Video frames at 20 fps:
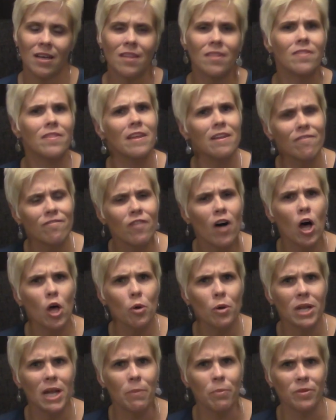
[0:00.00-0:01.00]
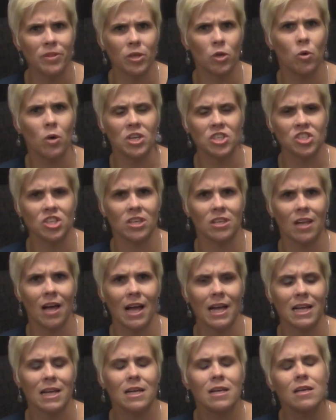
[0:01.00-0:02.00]
Then follow it up with a question
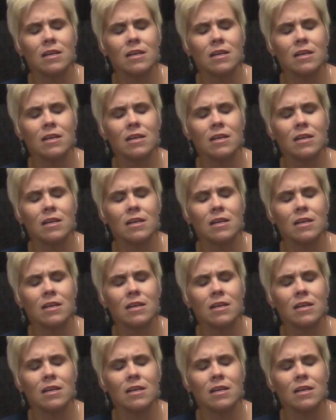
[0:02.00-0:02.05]
like,